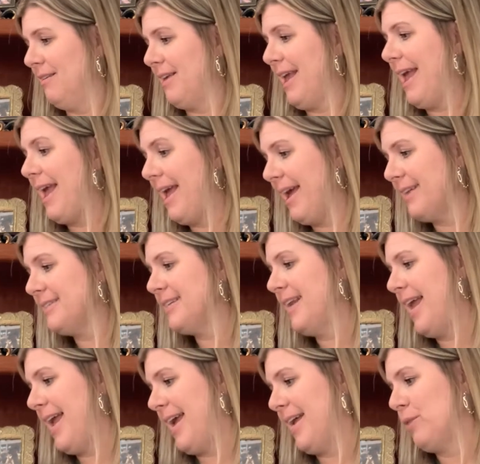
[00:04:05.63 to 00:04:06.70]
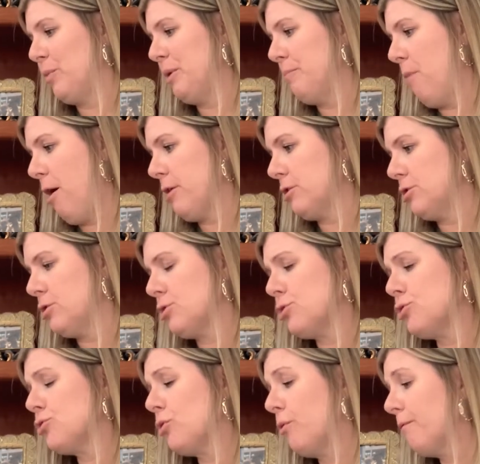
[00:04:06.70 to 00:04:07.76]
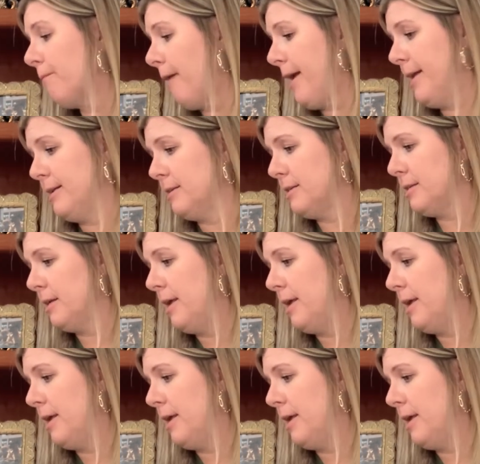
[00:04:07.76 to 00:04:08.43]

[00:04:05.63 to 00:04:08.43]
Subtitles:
Hand in hand, we marched, so frightened,